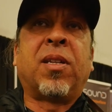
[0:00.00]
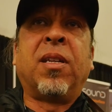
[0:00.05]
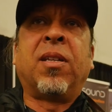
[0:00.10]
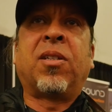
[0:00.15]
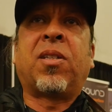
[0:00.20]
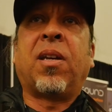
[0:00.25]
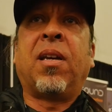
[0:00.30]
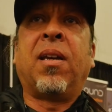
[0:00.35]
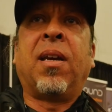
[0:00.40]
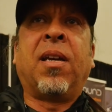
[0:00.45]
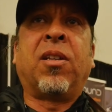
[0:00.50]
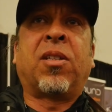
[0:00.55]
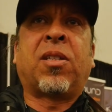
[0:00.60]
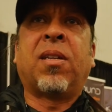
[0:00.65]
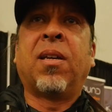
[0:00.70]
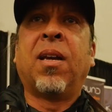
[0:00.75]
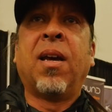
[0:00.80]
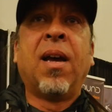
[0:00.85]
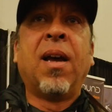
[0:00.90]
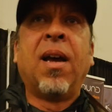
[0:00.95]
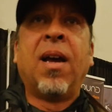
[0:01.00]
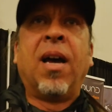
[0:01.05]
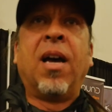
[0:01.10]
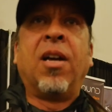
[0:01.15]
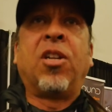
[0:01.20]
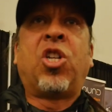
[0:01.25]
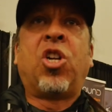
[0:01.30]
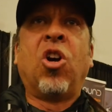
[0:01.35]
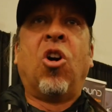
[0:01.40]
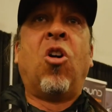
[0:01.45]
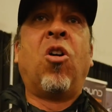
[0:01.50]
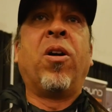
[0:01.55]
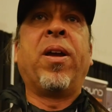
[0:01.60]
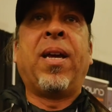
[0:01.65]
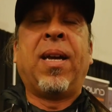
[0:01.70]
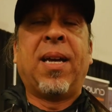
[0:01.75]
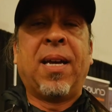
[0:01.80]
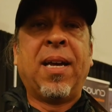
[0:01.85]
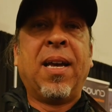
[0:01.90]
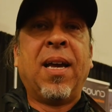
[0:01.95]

And it's, it's a joy.